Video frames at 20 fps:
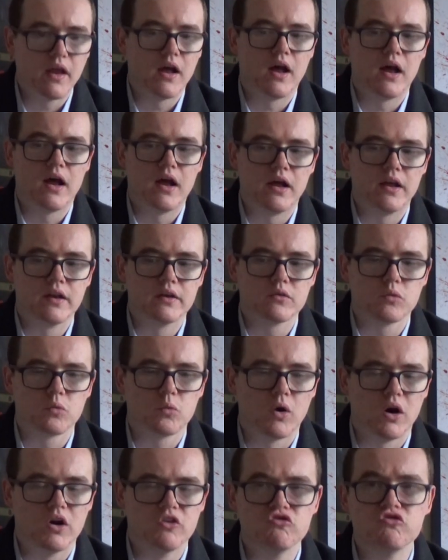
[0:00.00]
And
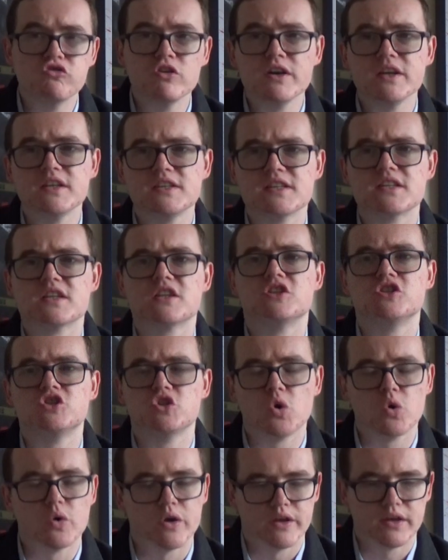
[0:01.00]
what I really did
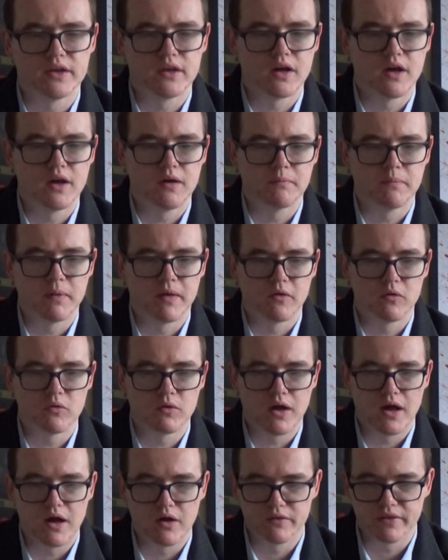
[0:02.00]
enjoy about
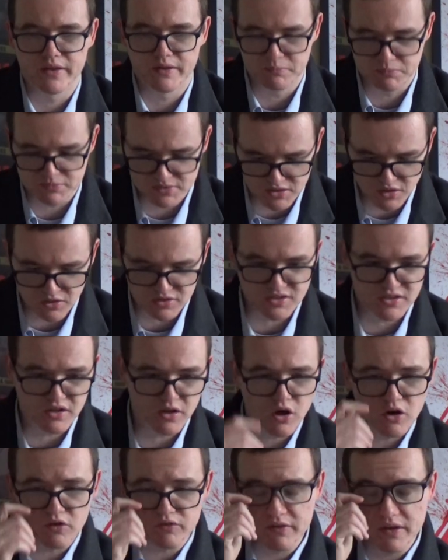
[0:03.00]
how they started it
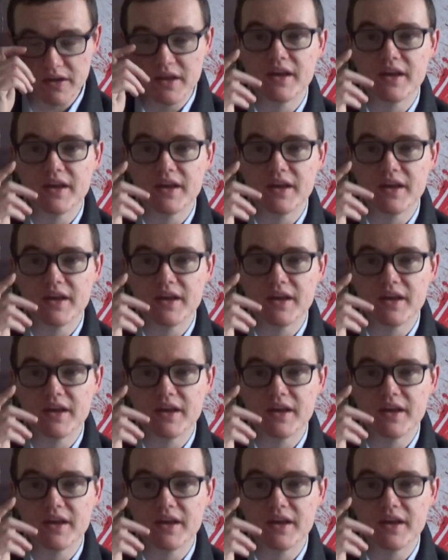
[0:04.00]
off